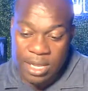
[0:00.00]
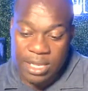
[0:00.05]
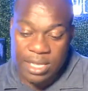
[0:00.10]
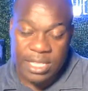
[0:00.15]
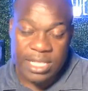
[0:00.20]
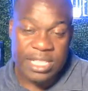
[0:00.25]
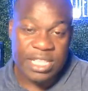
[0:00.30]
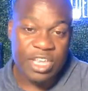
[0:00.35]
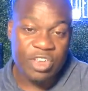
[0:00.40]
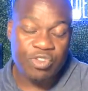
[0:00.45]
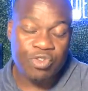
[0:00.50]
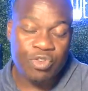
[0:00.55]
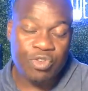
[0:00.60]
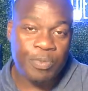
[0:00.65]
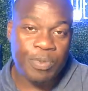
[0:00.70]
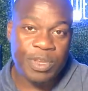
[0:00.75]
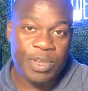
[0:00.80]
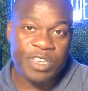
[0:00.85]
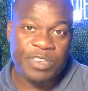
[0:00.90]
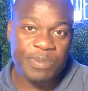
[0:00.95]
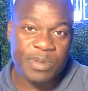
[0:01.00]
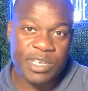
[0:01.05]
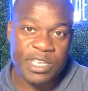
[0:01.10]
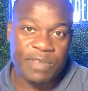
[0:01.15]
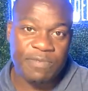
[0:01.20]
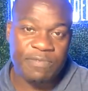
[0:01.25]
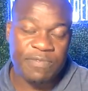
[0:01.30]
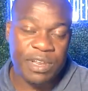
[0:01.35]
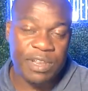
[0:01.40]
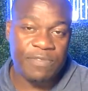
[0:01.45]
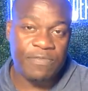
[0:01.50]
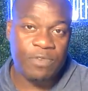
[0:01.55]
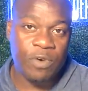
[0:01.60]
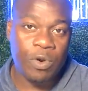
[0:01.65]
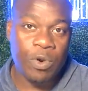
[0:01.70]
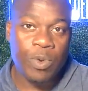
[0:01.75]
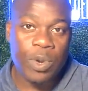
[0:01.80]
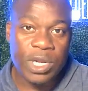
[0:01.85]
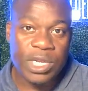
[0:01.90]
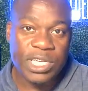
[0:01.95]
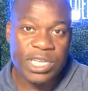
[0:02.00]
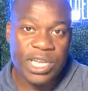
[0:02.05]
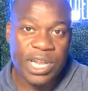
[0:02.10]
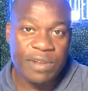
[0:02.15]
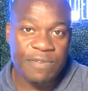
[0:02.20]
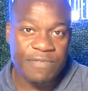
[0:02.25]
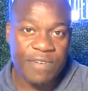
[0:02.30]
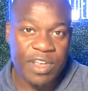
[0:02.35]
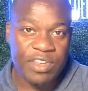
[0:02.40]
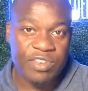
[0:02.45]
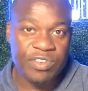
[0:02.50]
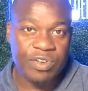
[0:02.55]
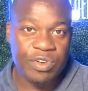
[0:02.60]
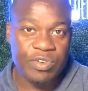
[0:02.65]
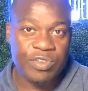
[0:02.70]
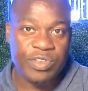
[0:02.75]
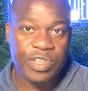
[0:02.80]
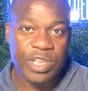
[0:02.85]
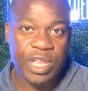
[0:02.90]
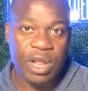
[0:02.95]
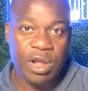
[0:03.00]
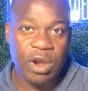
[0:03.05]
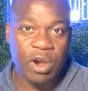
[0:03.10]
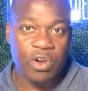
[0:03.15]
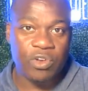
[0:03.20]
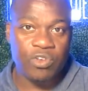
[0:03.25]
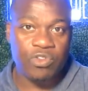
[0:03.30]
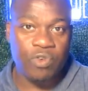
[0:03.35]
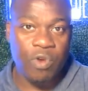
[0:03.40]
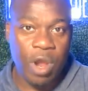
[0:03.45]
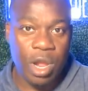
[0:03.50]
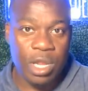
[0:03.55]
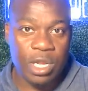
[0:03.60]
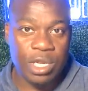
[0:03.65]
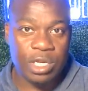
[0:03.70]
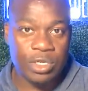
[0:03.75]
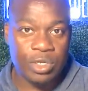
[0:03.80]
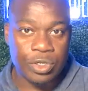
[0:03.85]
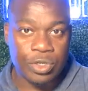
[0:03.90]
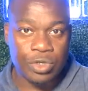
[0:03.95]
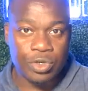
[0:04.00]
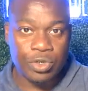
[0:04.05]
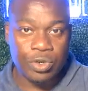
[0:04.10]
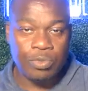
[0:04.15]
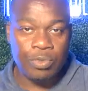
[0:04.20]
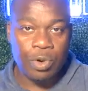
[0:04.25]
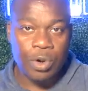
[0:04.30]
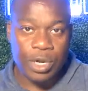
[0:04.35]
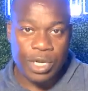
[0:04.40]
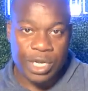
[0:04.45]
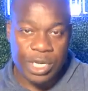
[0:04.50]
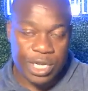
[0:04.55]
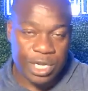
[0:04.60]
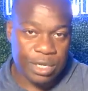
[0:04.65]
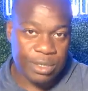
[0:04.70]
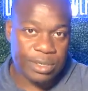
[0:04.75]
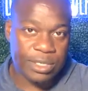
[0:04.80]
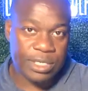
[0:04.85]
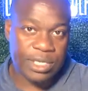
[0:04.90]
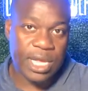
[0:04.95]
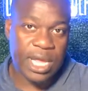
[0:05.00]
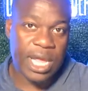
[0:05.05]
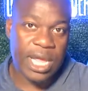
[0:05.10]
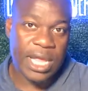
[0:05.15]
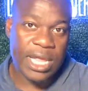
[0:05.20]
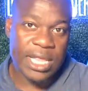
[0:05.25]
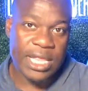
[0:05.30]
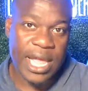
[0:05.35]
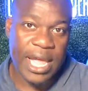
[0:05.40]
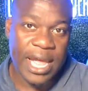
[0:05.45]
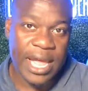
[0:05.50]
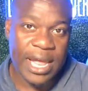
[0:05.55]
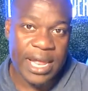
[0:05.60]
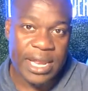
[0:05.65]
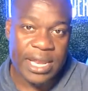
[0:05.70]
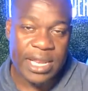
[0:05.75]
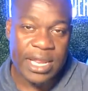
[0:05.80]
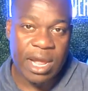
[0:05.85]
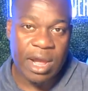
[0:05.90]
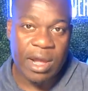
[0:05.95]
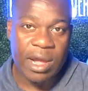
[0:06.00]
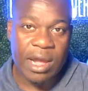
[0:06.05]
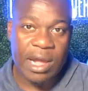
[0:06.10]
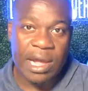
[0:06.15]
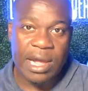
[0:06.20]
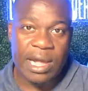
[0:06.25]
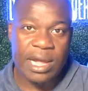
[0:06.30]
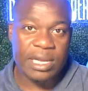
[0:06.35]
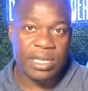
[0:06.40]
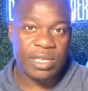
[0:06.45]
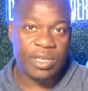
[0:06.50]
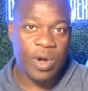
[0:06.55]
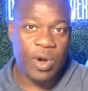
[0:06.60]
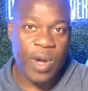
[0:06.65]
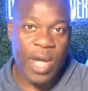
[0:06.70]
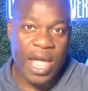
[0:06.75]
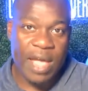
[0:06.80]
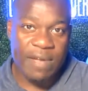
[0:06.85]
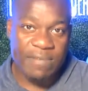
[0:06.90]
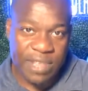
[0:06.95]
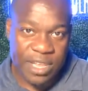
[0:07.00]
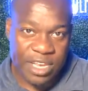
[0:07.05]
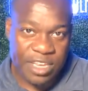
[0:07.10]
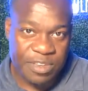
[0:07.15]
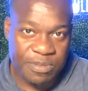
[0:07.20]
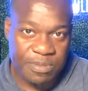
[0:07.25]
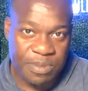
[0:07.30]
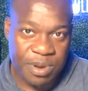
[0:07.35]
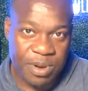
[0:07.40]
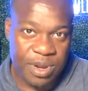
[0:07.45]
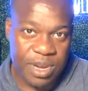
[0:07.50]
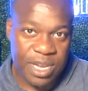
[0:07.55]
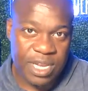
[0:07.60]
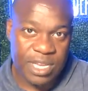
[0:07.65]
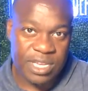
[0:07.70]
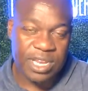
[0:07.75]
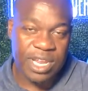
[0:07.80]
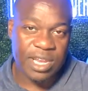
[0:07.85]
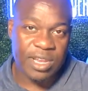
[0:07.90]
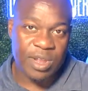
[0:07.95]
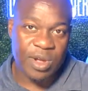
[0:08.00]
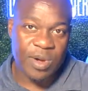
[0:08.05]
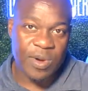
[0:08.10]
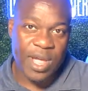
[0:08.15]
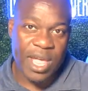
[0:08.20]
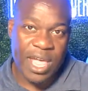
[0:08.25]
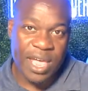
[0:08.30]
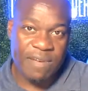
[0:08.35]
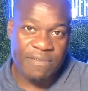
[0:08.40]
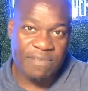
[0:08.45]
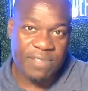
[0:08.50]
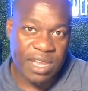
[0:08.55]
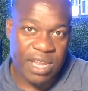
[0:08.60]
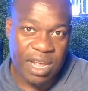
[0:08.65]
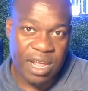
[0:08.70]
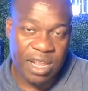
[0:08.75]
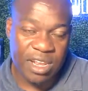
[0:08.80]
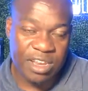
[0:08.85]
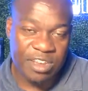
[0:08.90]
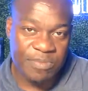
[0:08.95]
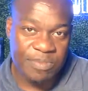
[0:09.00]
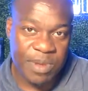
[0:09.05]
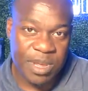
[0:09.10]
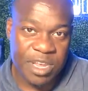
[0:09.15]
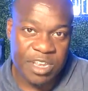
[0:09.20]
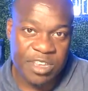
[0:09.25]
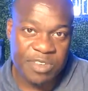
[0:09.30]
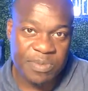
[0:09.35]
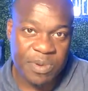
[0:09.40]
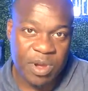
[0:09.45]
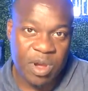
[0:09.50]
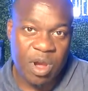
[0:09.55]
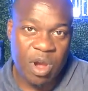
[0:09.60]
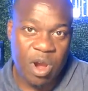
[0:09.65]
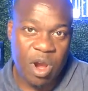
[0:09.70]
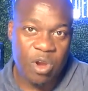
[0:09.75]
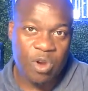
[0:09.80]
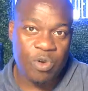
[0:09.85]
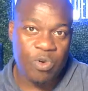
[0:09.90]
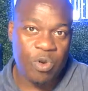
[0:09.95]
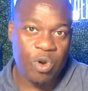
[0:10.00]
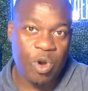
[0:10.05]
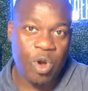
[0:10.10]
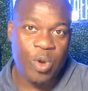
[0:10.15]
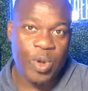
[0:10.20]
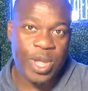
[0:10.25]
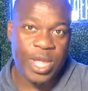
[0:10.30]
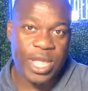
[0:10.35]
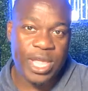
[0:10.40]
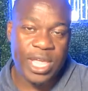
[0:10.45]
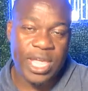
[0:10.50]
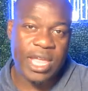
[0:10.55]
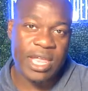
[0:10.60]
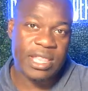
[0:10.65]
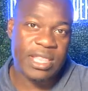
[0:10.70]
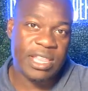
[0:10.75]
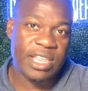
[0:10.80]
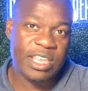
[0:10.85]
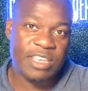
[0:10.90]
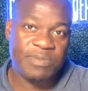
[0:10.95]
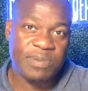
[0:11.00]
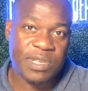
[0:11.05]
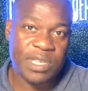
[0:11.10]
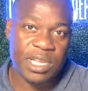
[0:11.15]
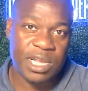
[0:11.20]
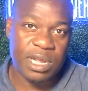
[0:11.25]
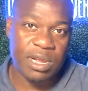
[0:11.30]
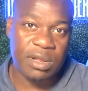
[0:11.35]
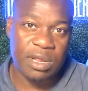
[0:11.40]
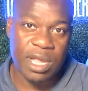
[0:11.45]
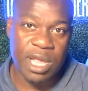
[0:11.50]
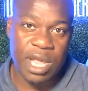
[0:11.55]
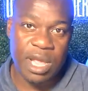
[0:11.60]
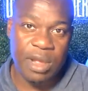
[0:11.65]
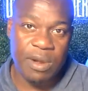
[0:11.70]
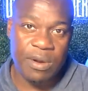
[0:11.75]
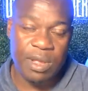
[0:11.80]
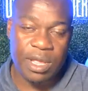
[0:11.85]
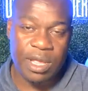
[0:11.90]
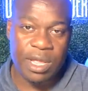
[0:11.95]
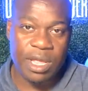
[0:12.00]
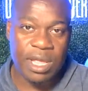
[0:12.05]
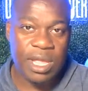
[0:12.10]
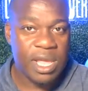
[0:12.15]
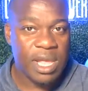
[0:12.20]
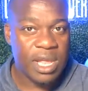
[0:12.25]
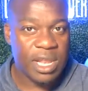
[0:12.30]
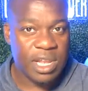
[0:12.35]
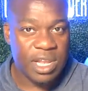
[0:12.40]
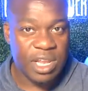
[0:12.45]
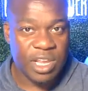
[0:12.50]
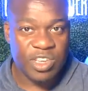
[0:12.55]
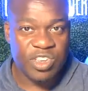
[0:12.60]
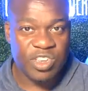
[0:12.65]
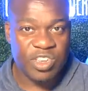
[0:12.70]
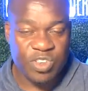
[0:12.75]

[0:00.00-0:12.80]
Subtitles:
This group is specifically for real estate investors that are struggling to do more deals, that don't have the experience, that don't have the knowledge base, but are growing in this particular area. This